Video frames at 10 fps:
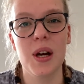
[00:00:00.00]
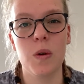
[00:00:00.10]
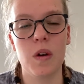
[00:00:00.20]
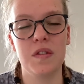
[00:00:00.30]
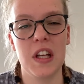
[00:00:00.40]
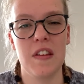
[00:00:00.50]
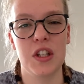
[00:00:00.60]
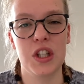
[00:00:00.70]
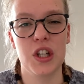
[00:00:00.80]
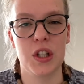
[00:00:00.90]
we've seen the
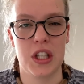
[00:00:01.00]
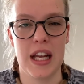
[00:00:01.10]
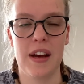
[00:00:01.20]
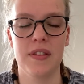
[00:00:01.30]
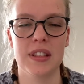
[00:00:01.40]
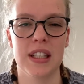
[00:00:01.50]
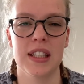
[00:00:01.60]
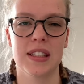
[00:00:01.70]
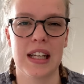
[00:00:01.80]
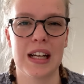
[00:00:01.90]
church in
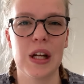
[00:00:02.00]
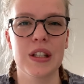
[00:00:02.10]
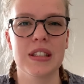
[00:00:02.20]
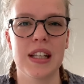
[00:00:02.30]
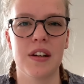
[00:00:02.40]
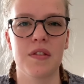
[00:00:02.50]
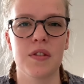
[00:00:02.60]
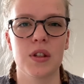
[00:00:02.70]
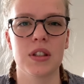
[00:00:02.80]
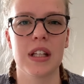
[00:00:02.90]
Ephesus that lost their
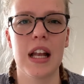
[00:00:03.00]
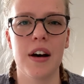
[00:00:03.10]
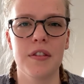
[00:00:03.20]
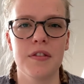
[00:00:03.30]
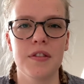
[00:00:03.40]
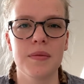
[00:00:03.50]
first love.